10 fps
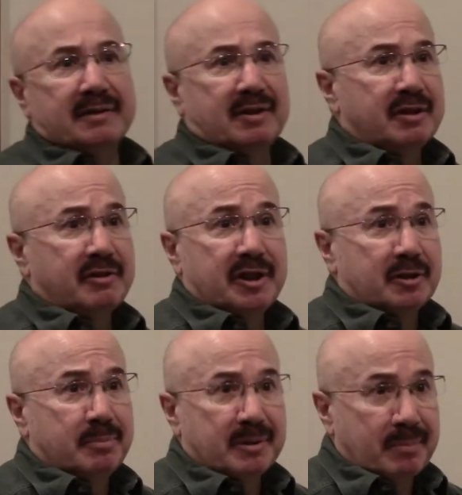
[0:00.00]
theory and
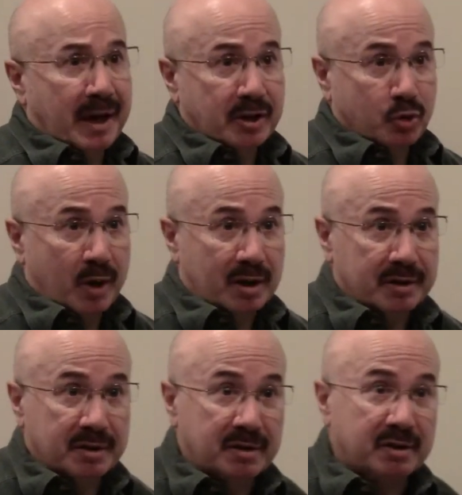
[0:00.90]
the Big Bang
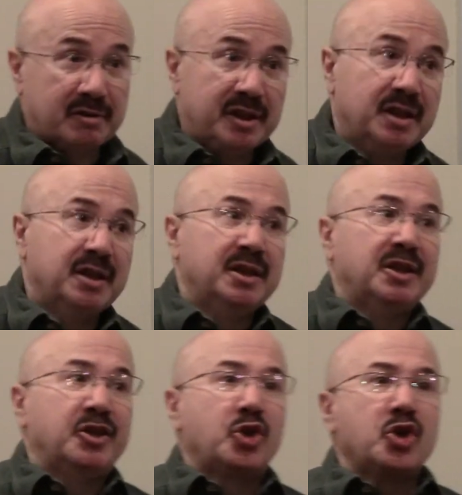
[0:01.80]
duality theory,
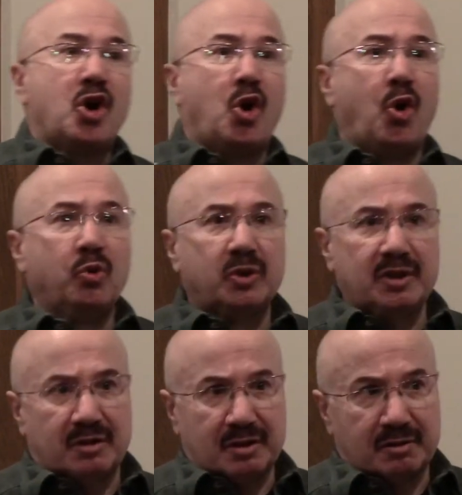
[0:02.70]
the
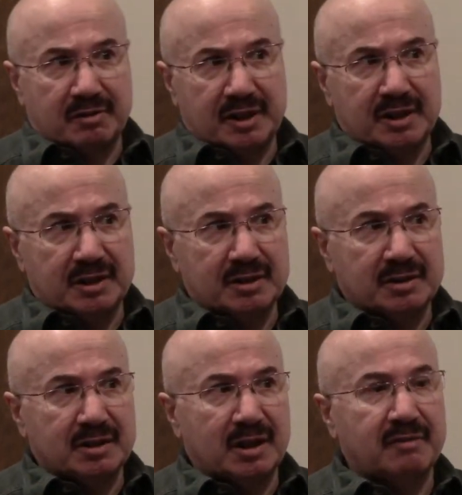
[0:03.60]
only theory
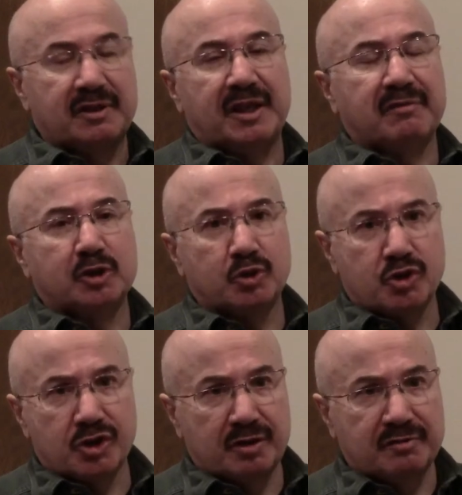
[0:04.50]
of the
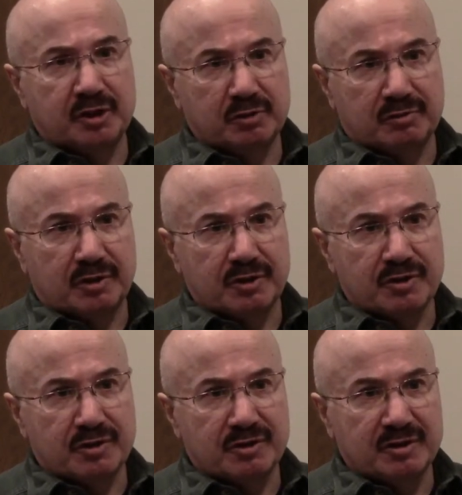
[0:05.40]
evolution of the
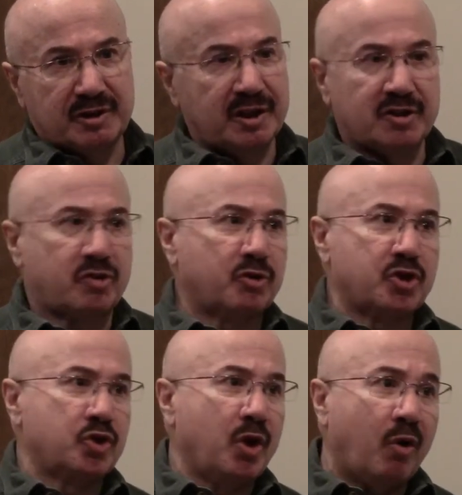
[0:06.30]
universe? And the answer
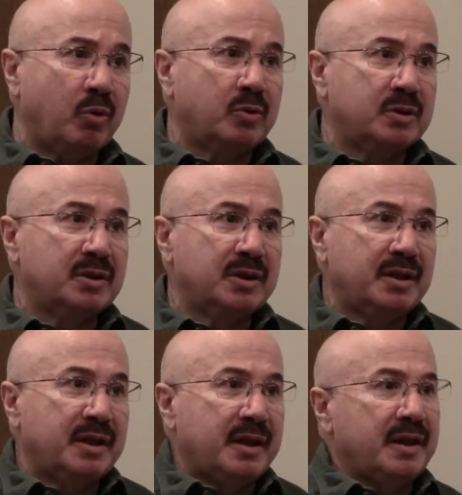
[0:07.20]
is no.
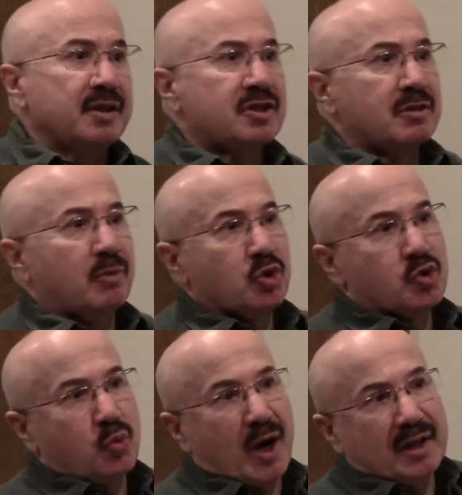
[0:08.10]
It's the
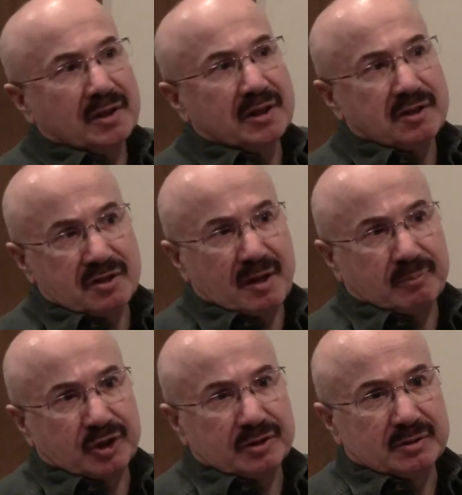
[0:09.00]
most widely
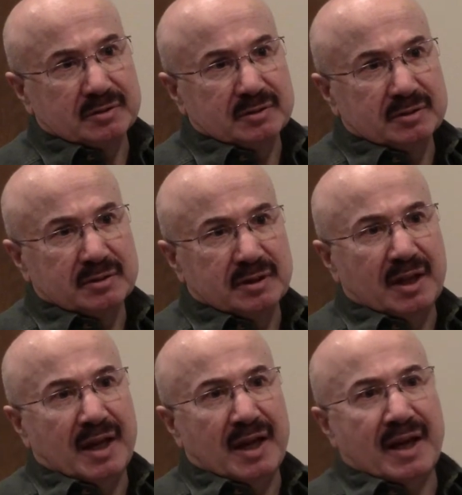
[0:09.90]
accepted,
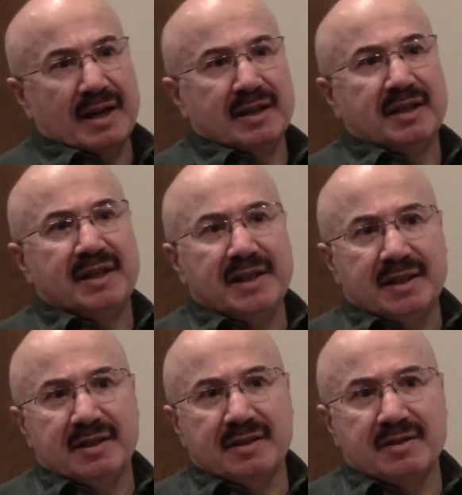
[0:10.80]
and it
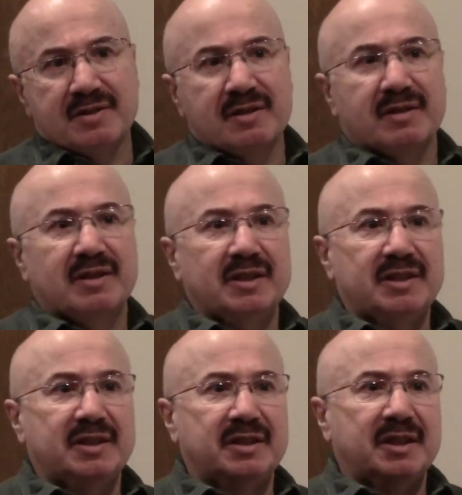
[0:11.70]
is the